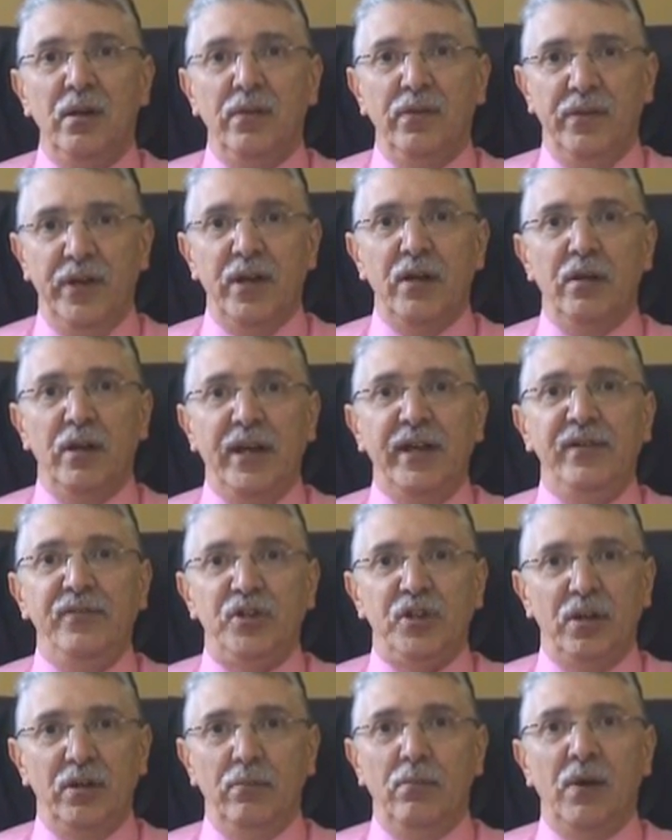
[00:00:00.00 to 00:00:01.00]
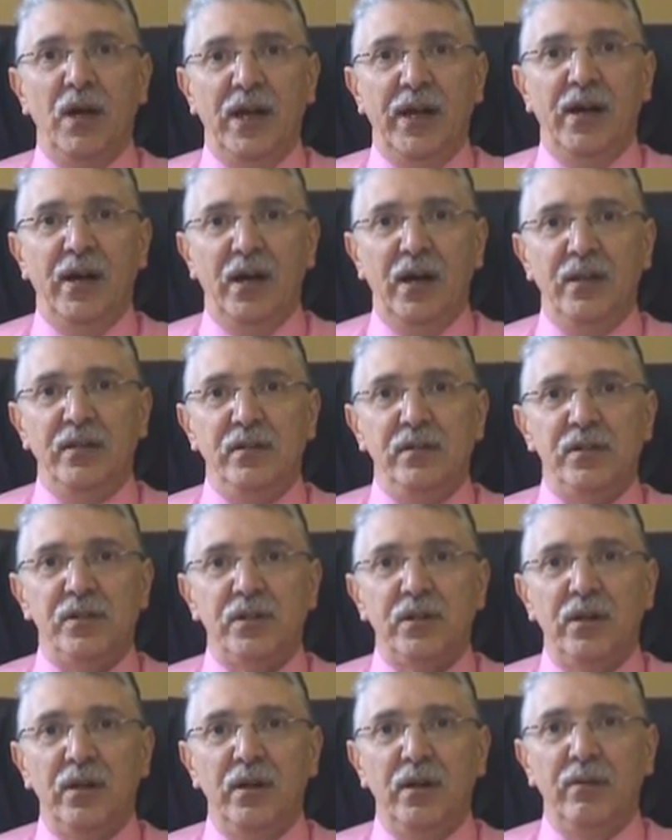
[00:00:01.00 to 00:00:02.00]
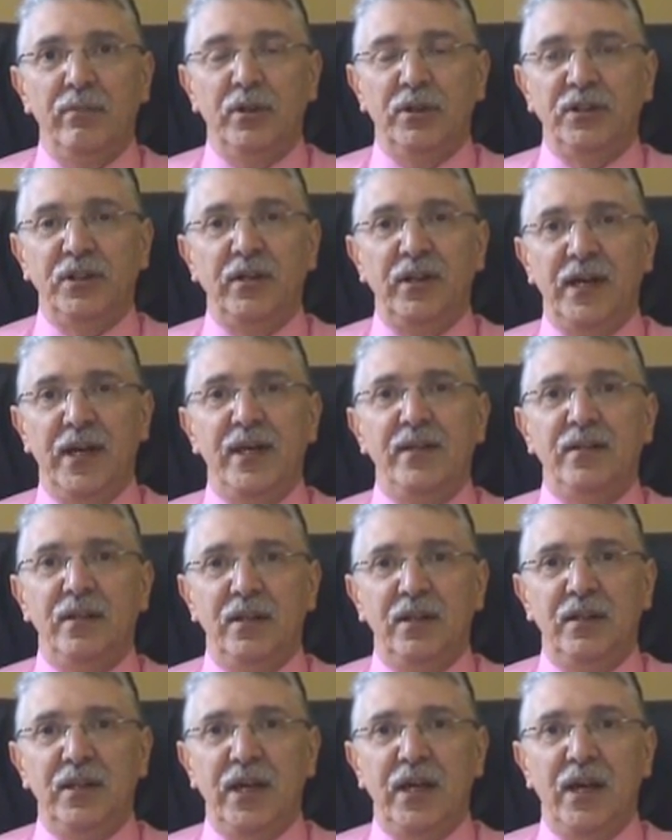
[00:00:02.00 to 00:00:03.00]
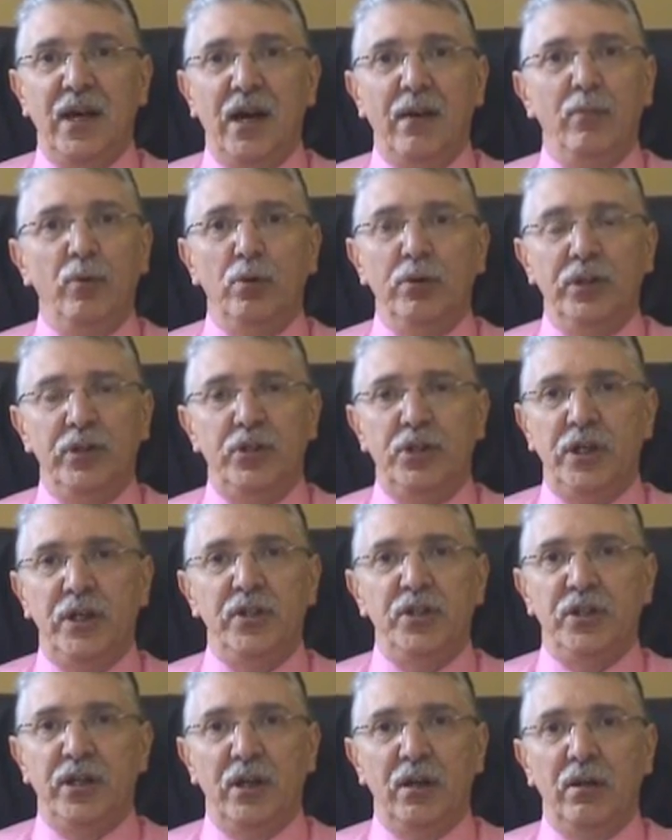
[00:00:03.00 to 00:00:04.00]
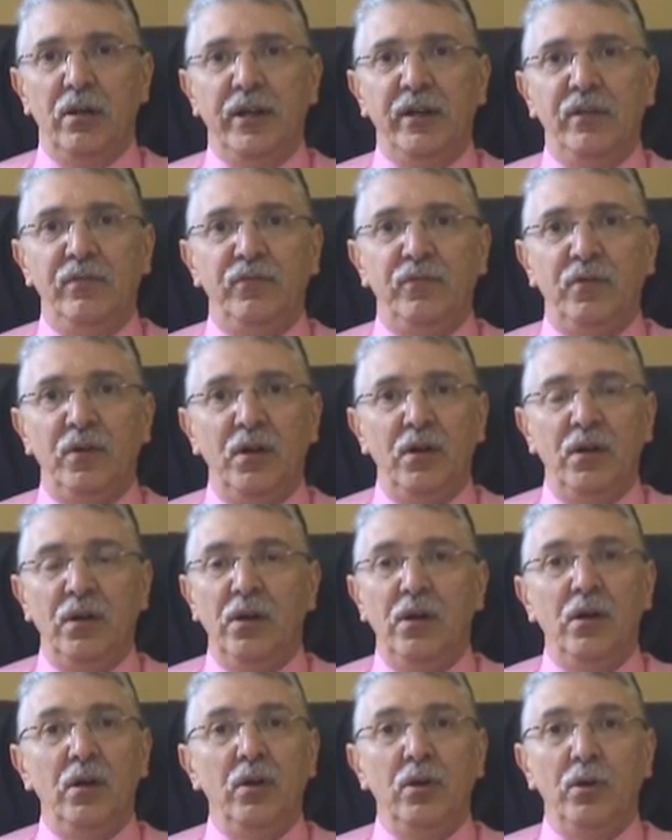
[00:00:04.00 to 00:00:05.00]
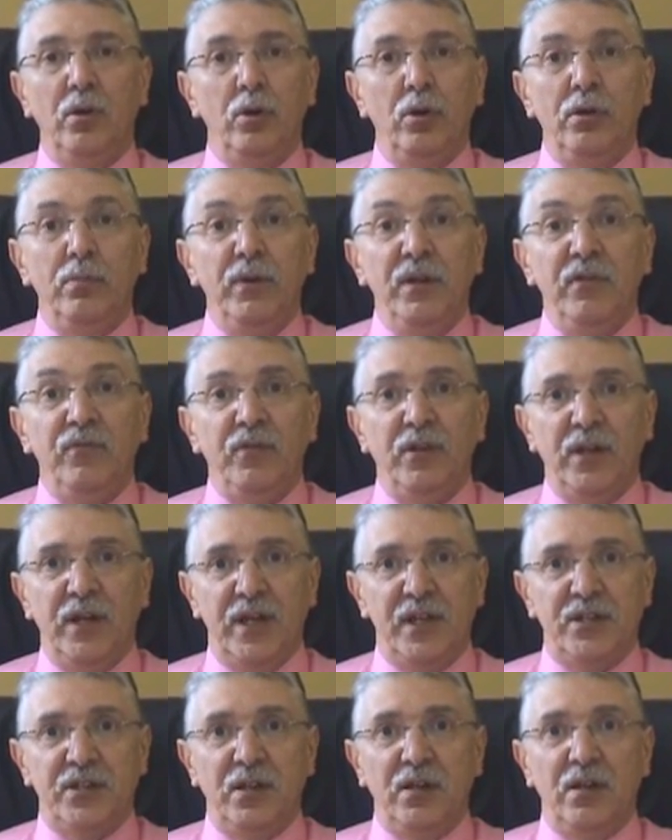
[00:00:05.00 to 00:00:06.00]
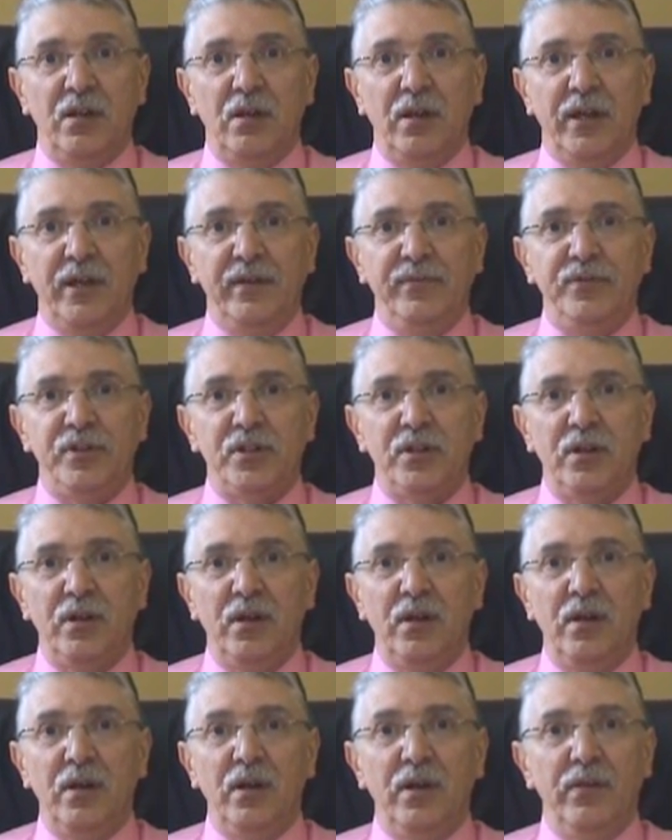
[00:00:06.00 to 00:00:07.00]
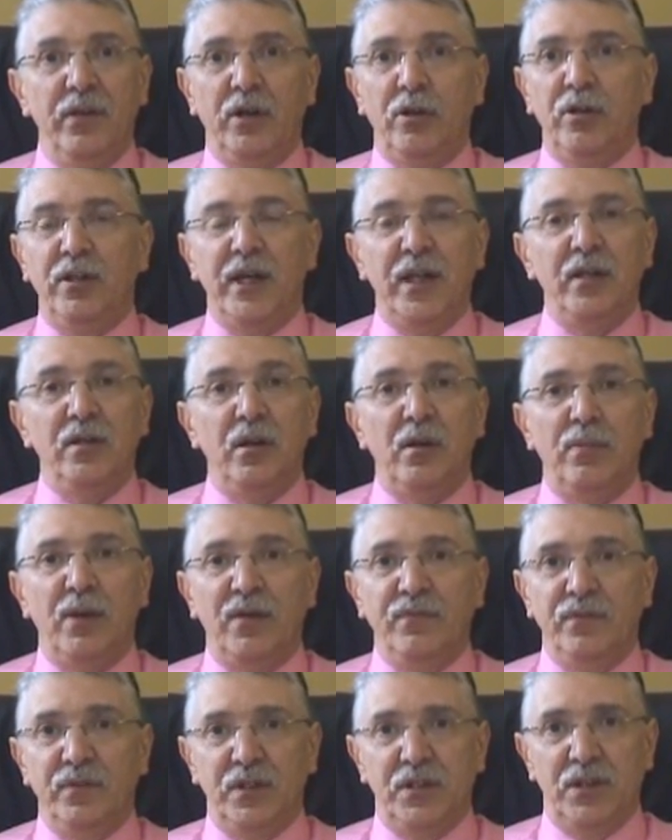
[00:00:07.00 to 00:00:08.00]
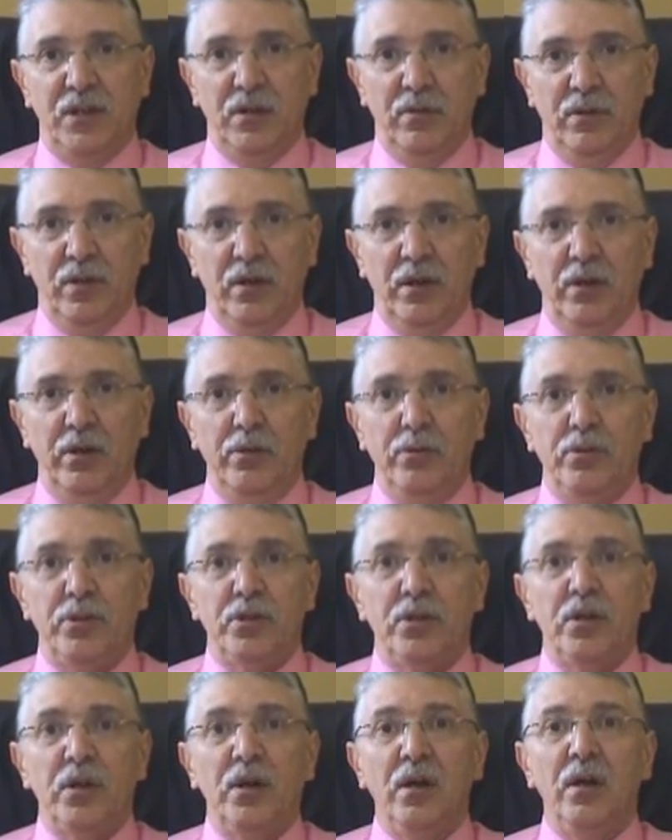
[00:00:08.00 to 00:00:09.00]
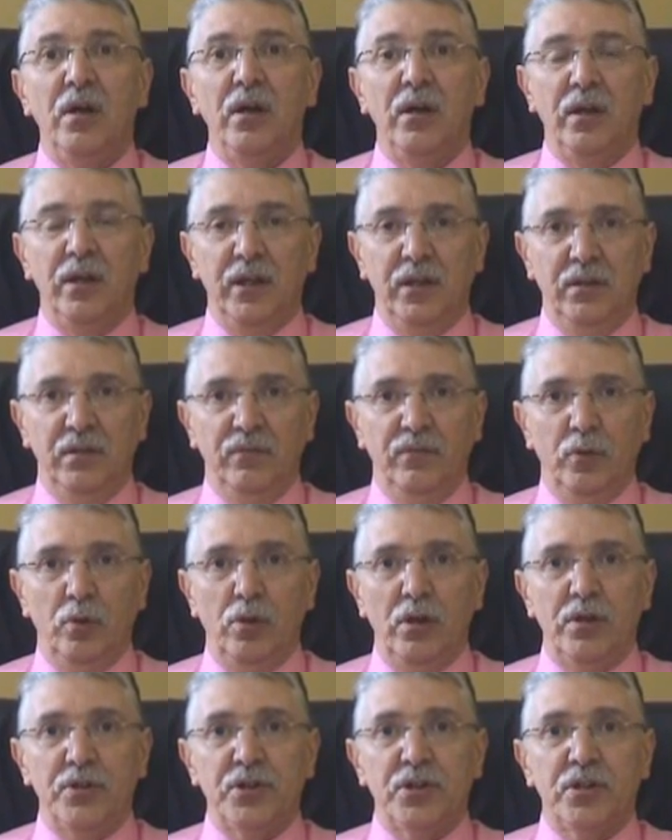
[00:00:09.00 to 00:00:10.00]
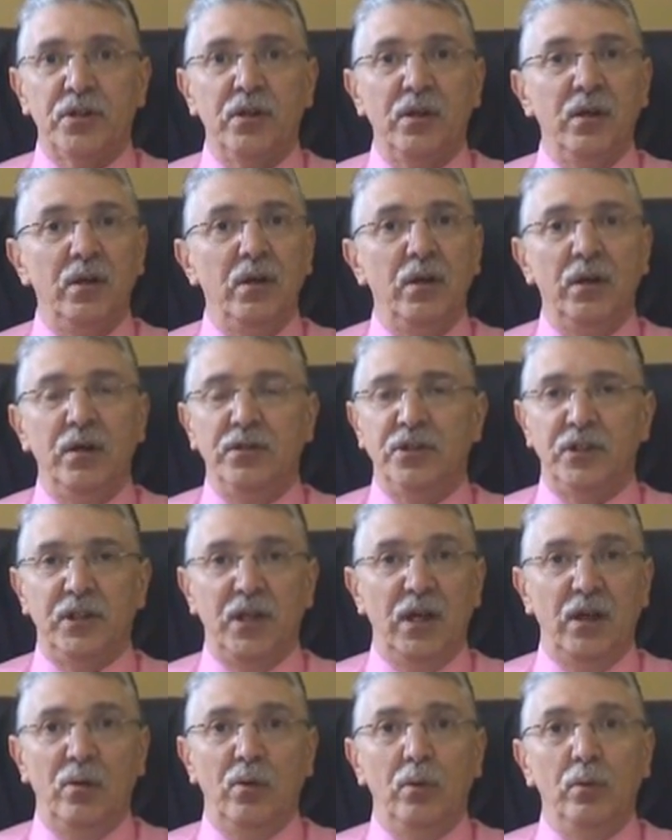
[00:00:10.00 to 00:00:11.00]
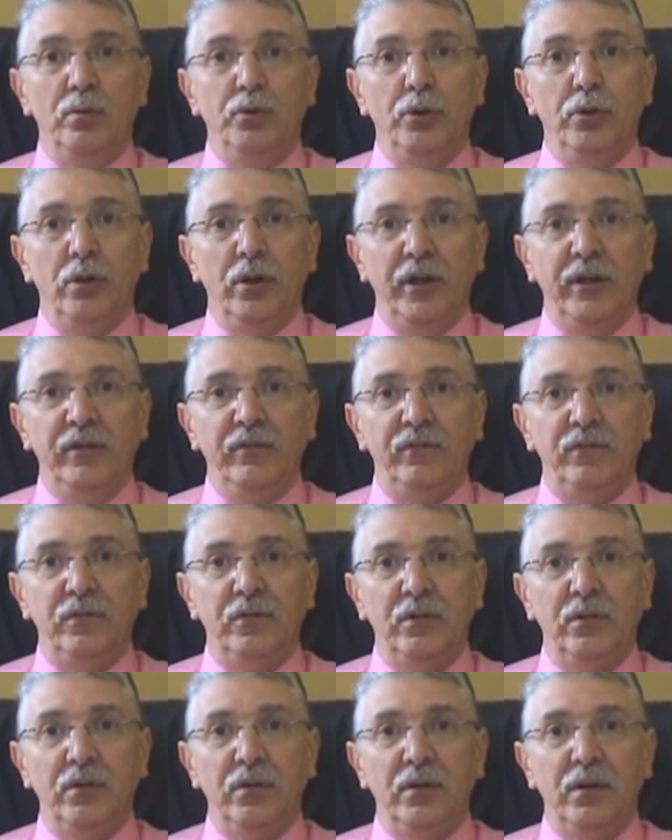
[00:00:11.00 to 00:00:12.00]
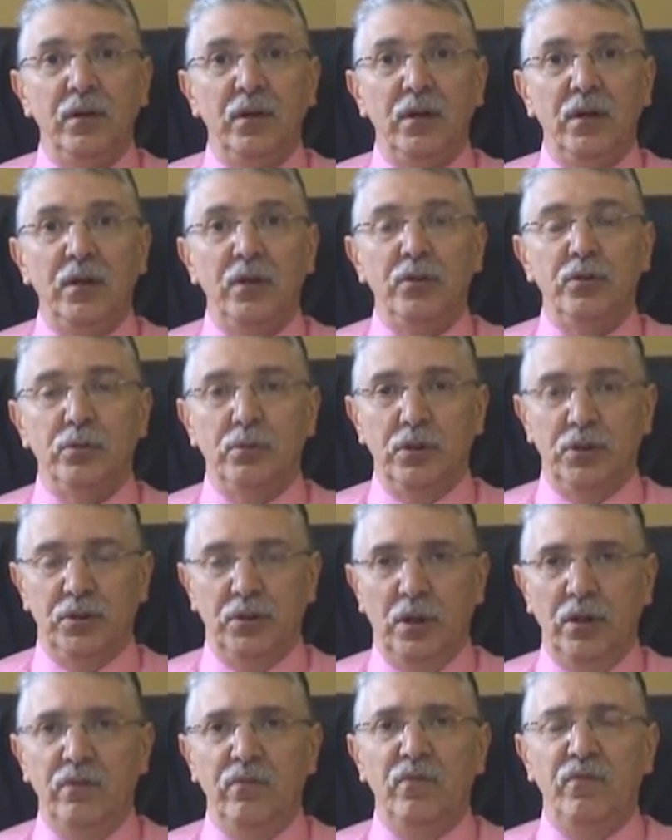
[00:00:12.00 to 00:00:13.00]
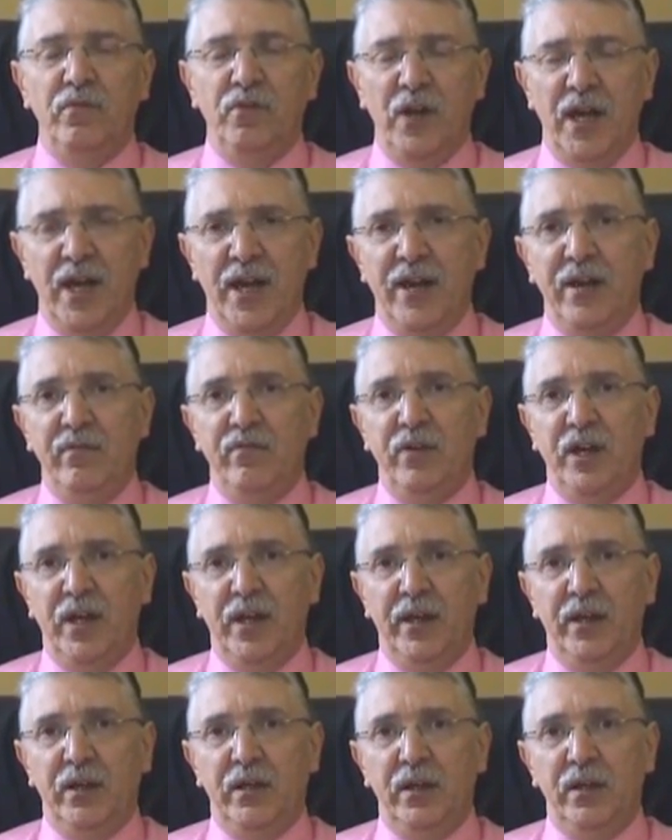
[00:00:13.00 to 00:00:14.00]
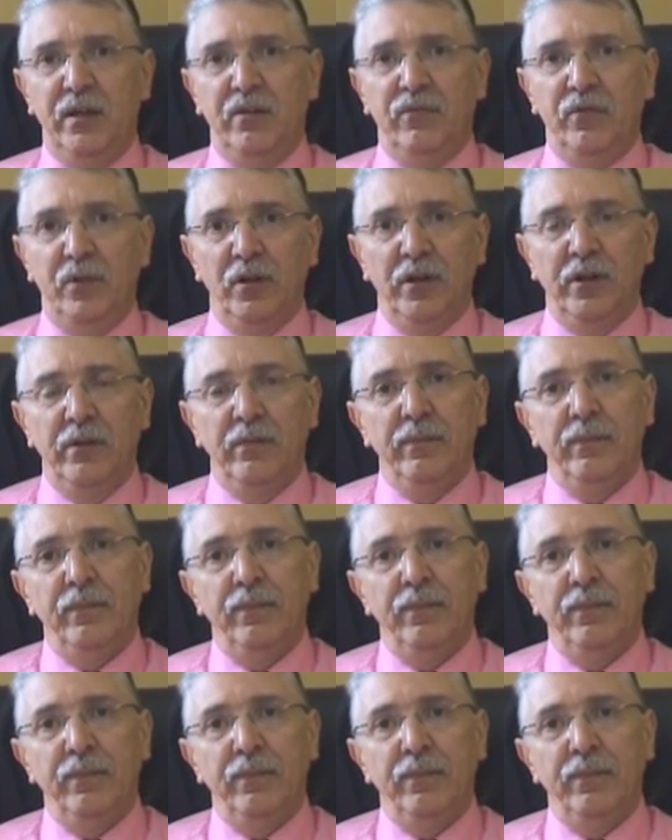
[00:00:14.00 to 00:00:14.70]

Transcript: Their lives are in my hands, because at the end of the day I'm going to change their life. Could be for the rest of their lives. They could end up having to sell their house, get divorced and start a whole new life. So it's done very, very carefully.